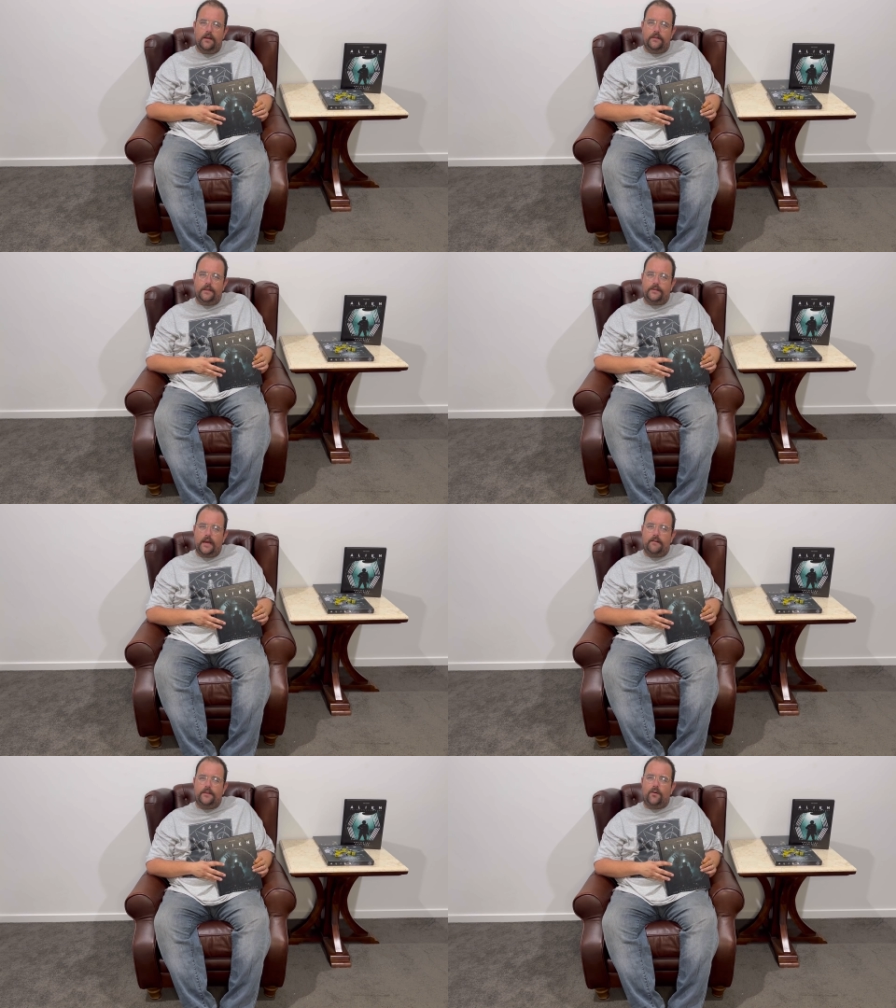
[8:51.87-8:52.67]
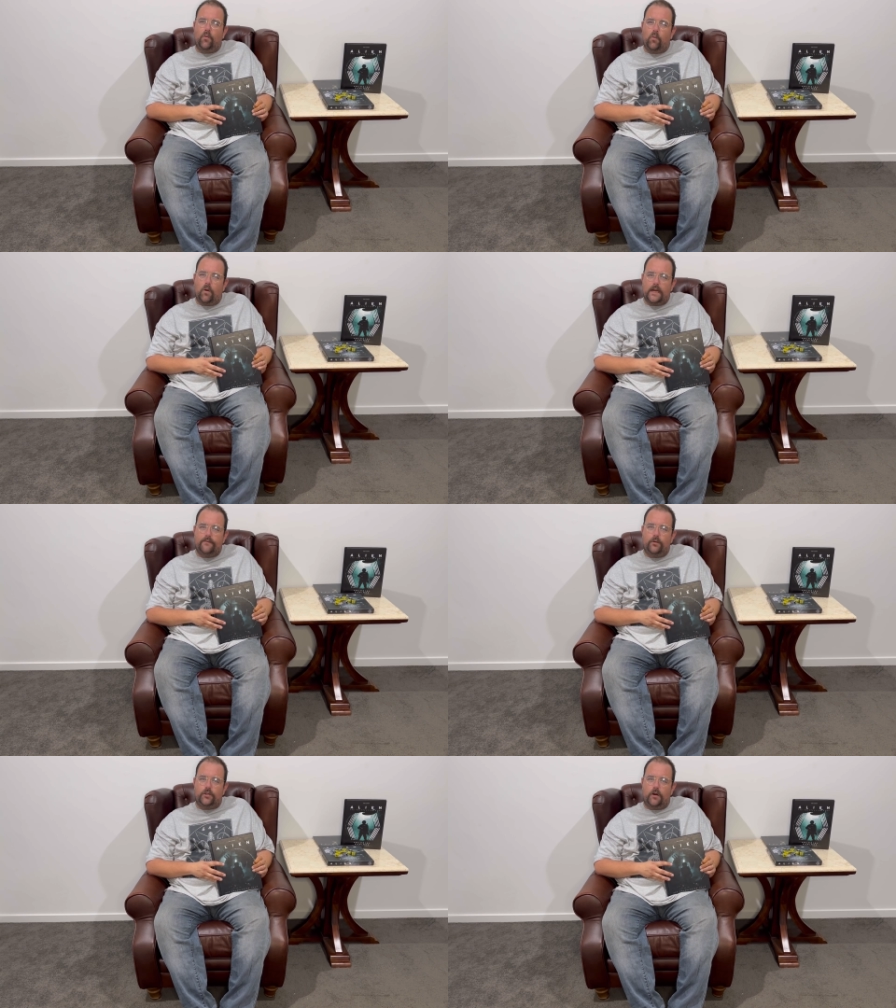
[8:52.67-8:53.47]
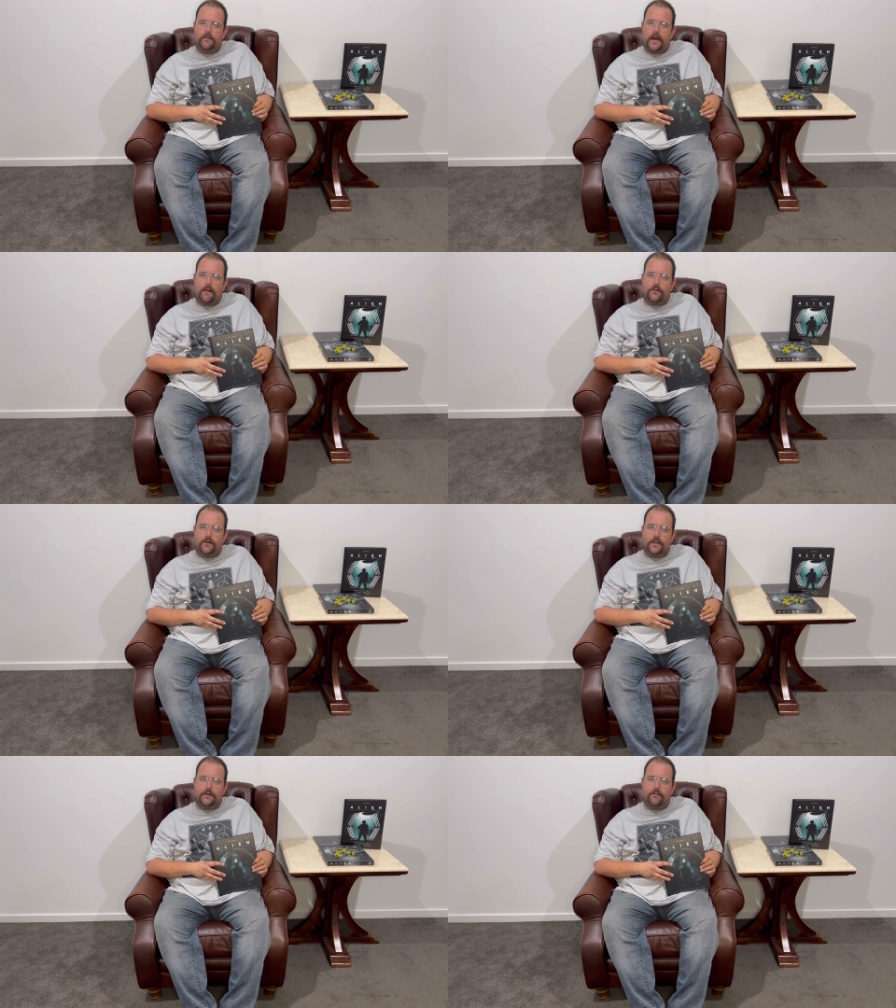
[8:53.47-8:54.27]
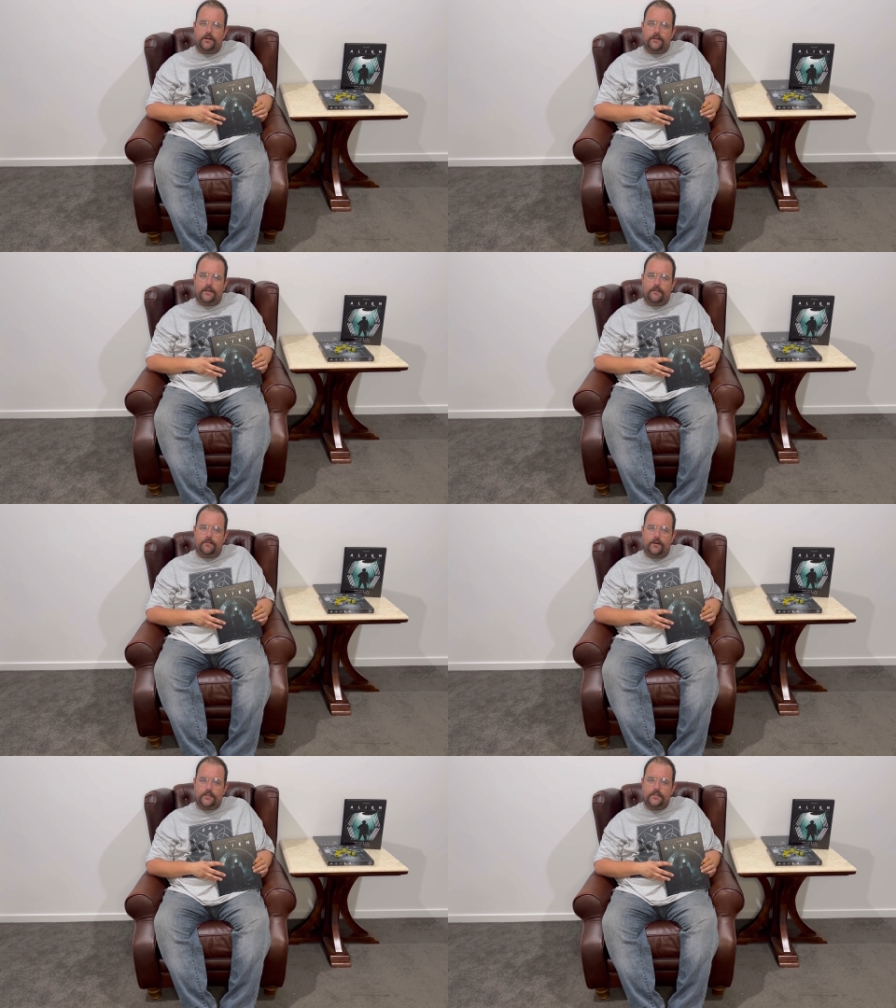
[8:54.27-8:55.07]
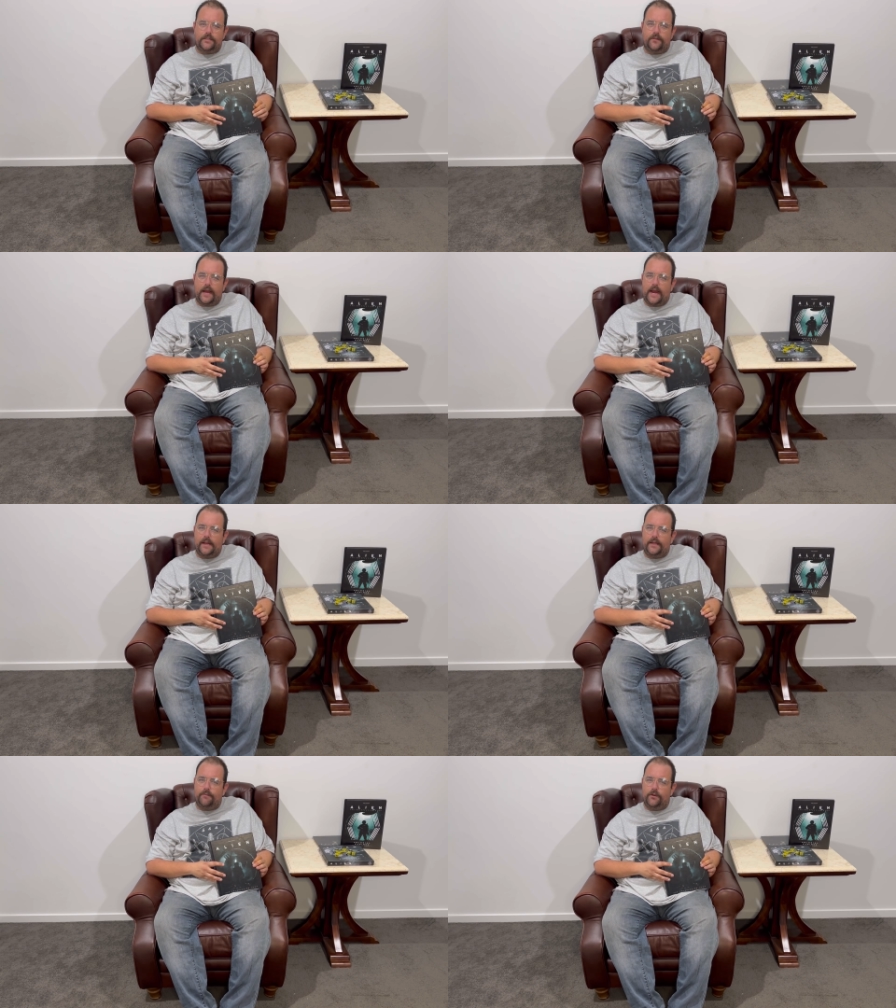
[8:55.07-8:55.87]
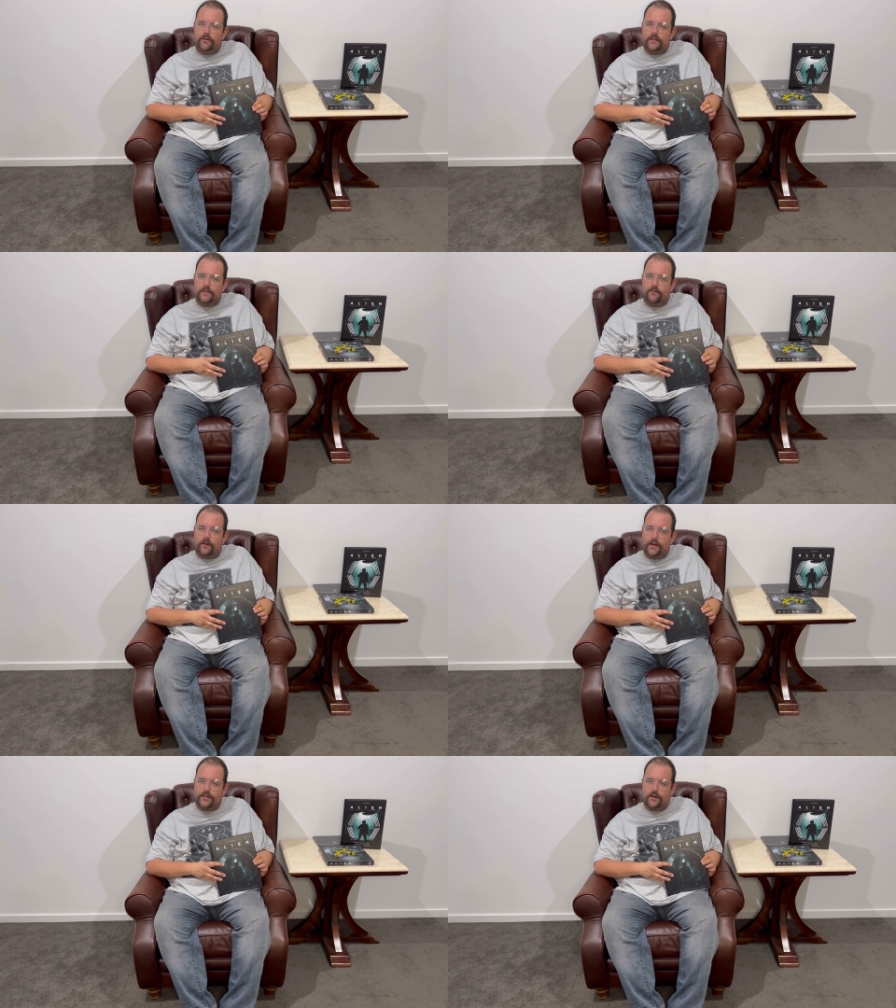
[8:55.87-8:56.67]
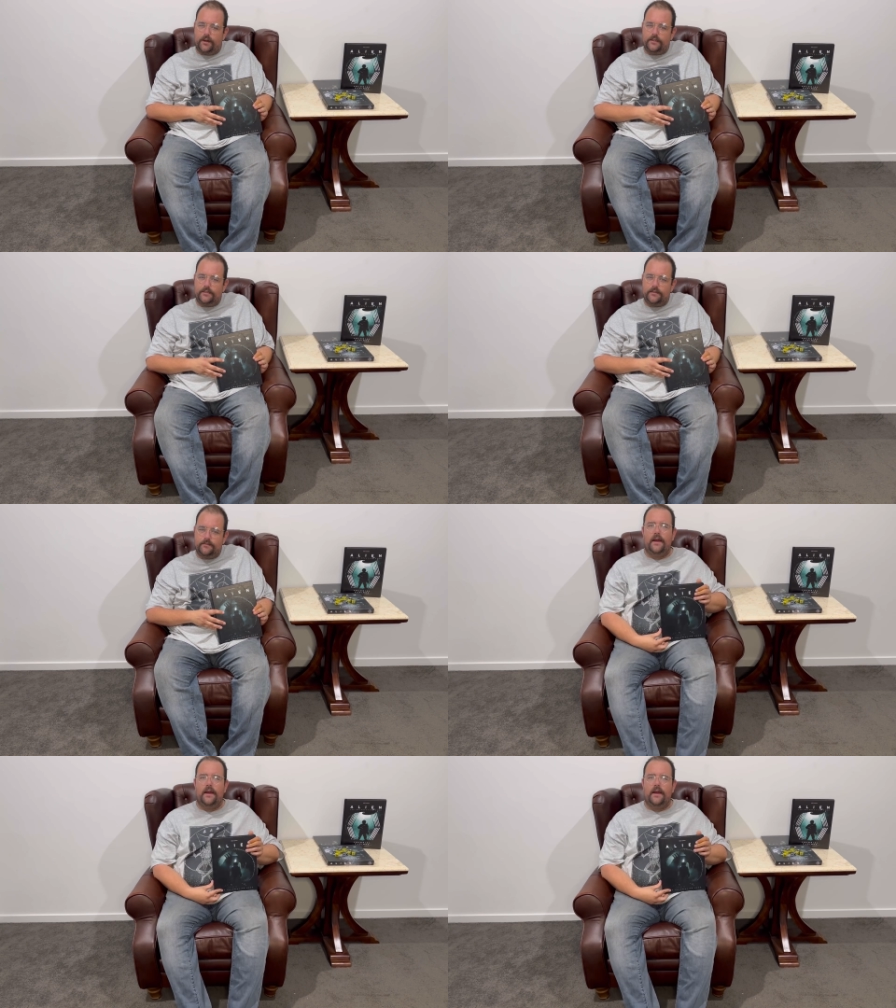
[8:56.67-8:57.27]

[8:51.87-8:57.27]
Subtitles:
this game does a wonderful job capturing the presence of the Alien movies and franchise.